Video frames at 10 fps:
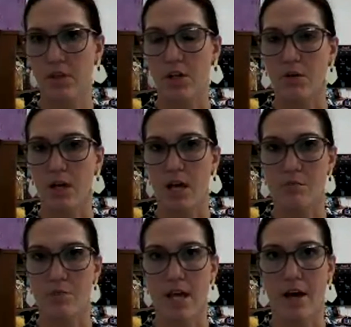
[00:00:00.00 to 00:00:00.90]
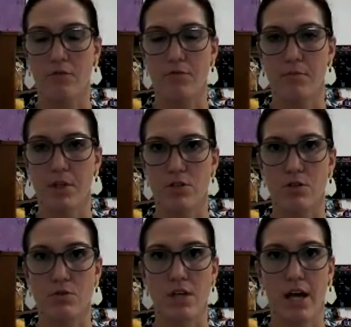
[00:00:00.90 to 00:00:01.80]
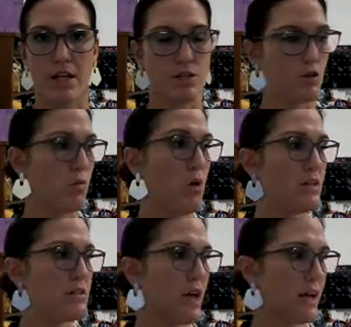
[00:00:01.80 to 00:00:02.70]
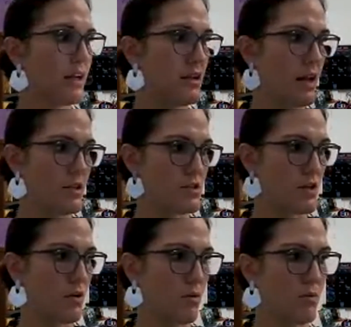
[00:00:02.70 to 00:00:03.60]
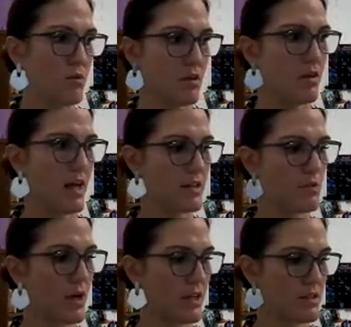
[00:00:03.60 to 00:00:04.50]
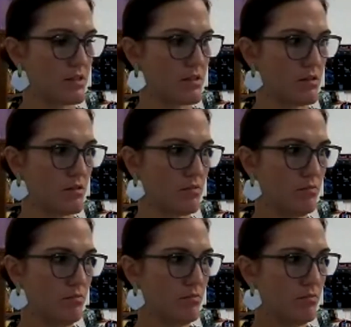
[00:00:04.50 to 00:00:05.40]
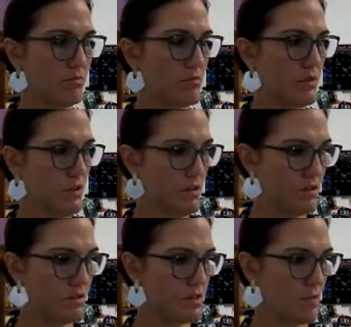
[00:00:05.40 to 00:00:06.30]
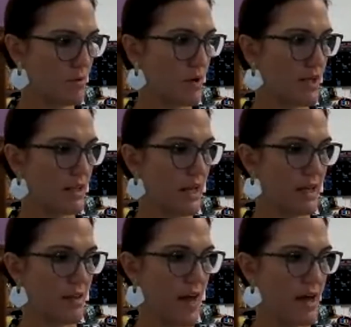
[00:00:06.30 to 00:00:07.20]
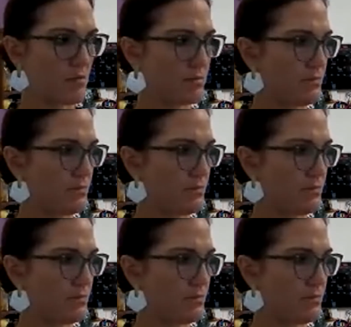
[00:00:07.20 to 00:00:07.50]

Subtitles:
it comes out from the two-sided to one-sided. And so that's why it's separated like that.